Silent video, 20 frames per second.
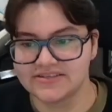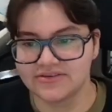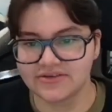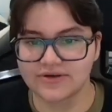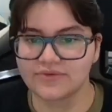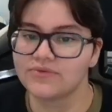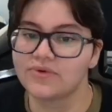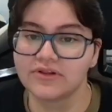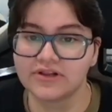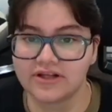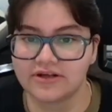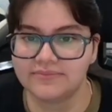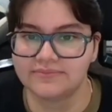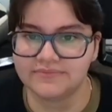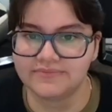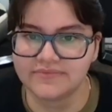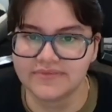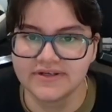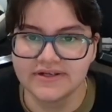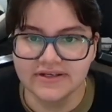note and welcome.
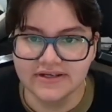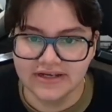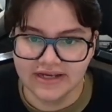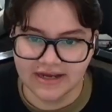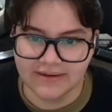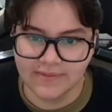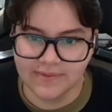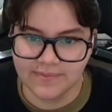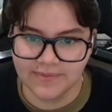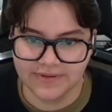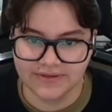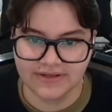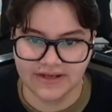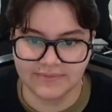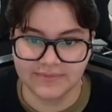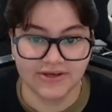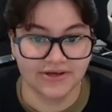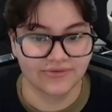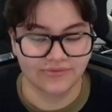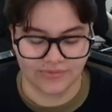I'm
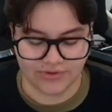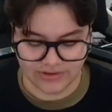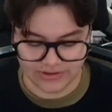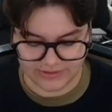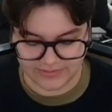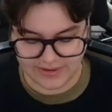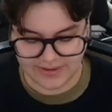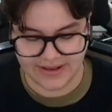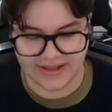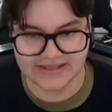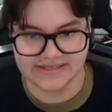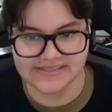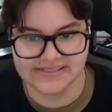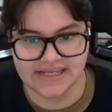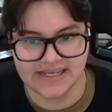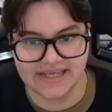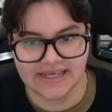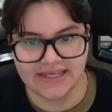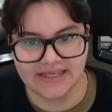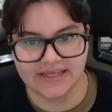here in welcome. I can
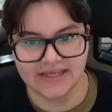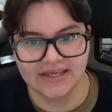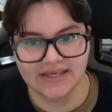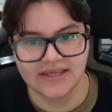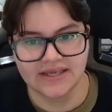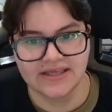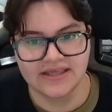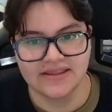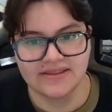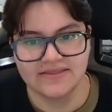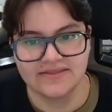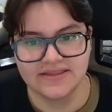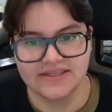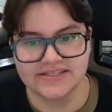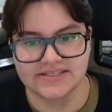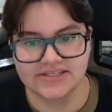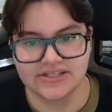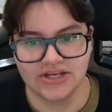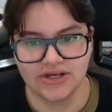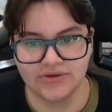say
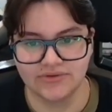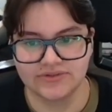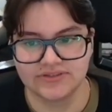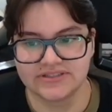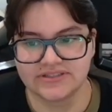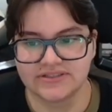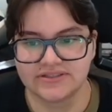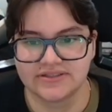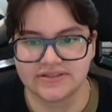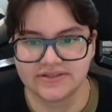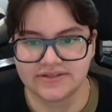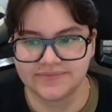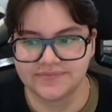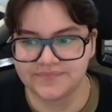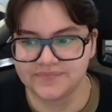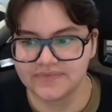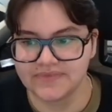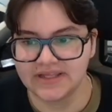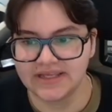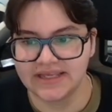this note
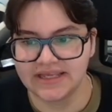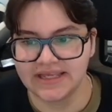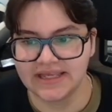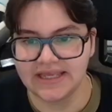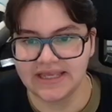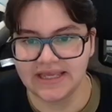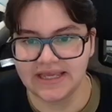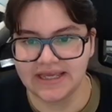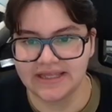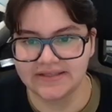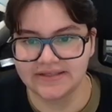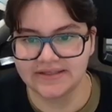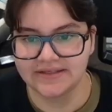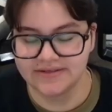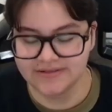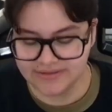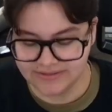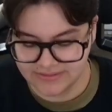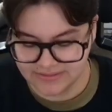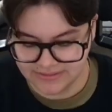and
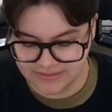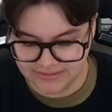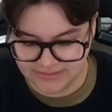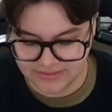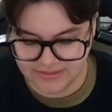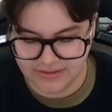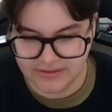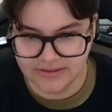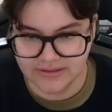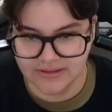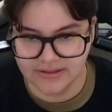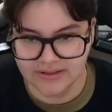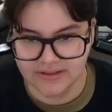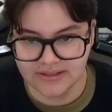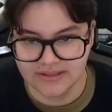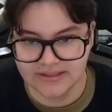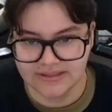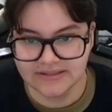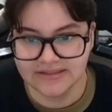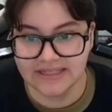
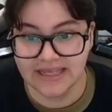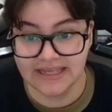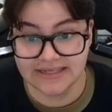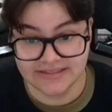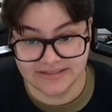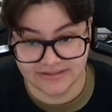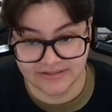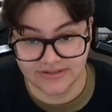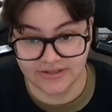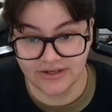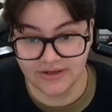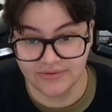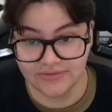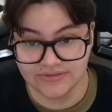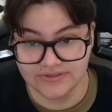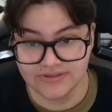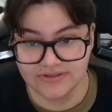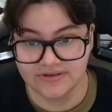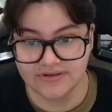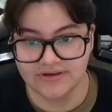test note
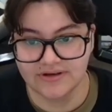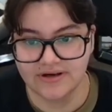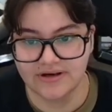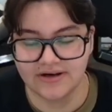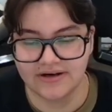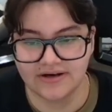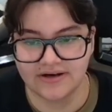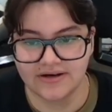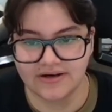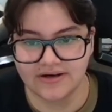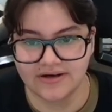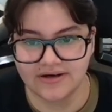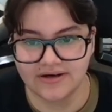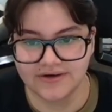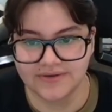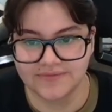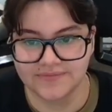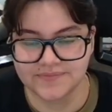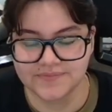are